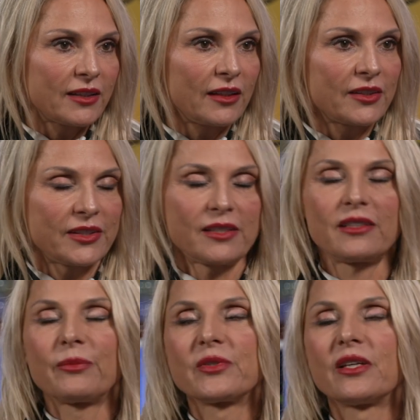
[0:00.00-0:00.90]
and other
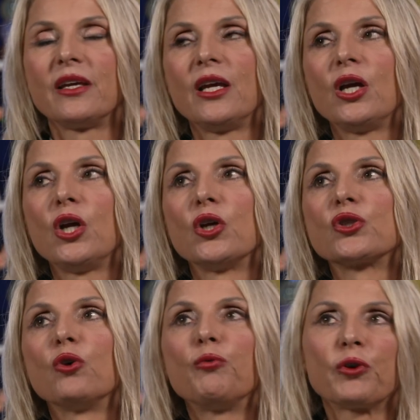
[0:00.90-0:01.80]
systems.
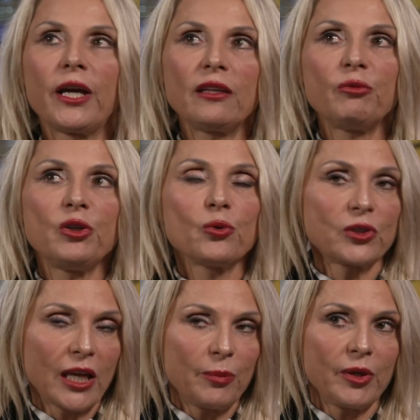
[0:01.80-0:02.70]
So for that we
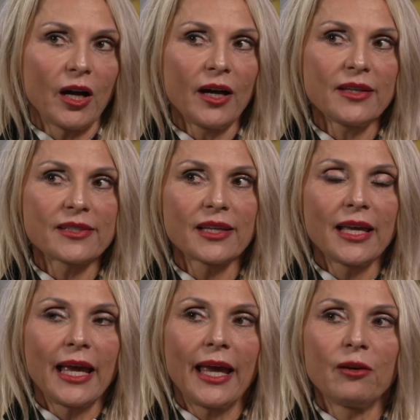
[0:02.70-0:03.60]
used APIs
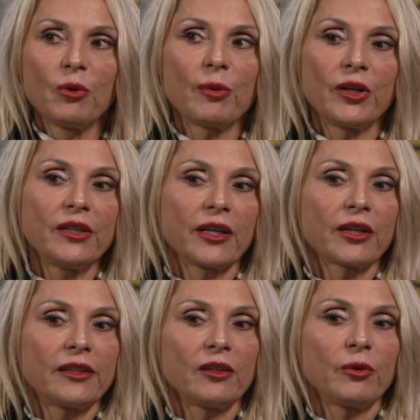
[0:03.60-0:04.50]
and we were
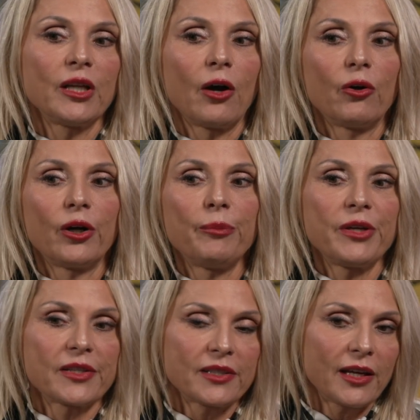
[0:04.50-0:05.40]
integrating with our
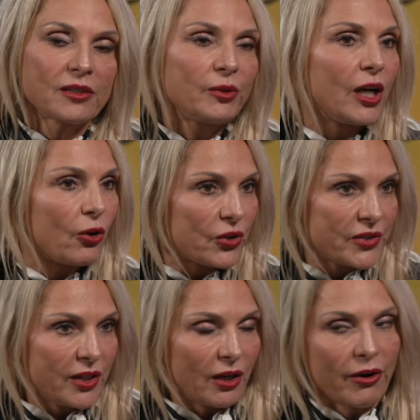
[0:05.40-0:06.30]
BSS, with our
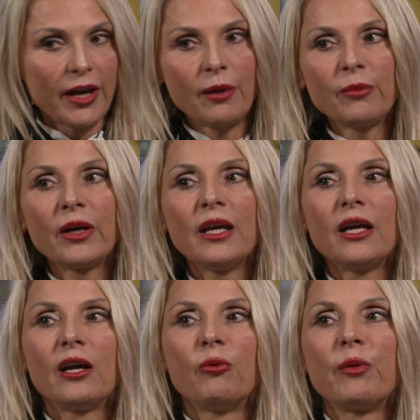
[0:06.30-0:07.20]
CRM,
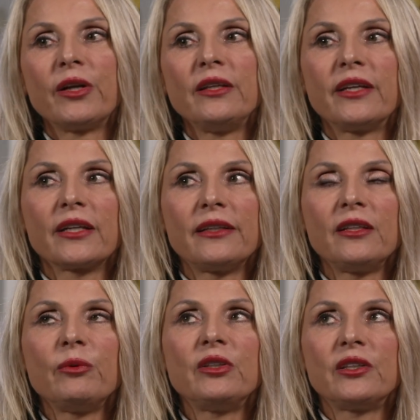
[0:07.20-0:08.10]
we were
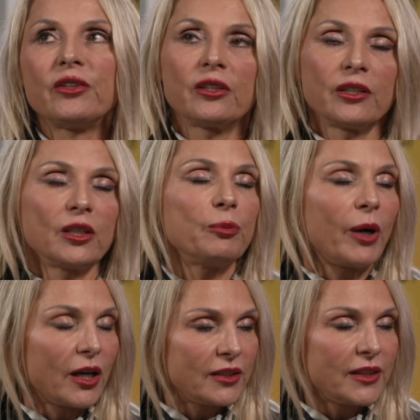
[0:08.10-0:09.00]
integrating with third
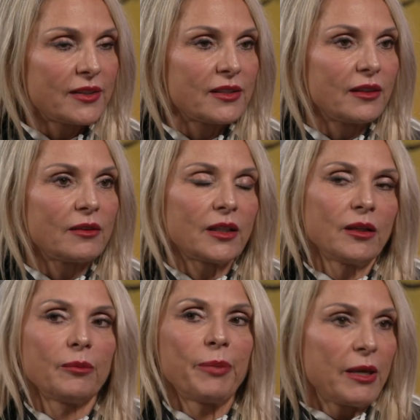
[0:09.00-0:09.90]
parties,
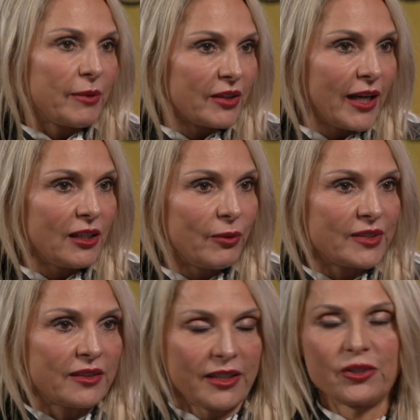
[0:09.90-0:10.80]
uh, payment gateways,
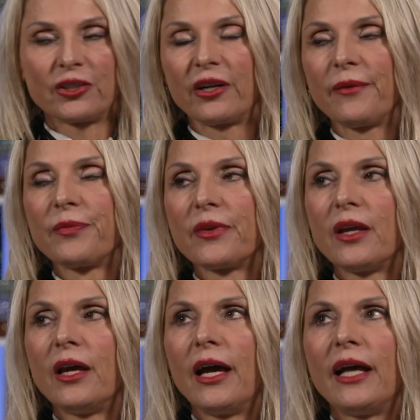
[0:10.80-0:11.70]
etc.
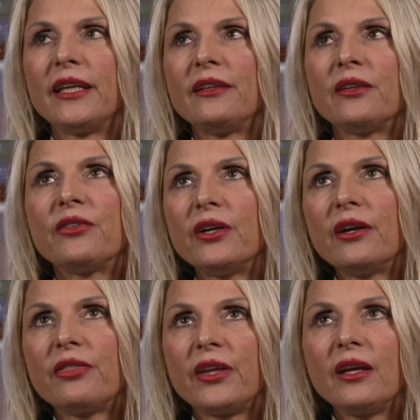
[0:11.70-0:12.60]
And then the
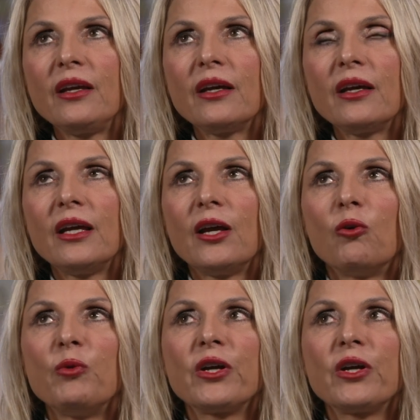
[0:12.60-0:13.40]
third thing, we